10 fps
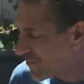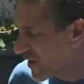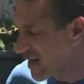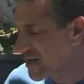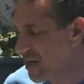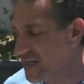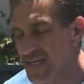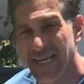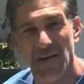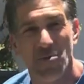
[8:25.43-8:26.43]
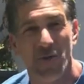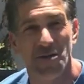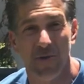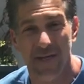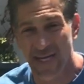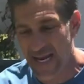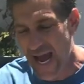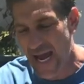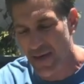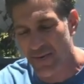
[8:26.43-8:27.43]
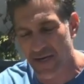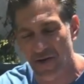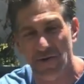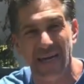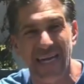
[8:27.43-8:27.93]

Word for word: Find a container where it's only going to add about another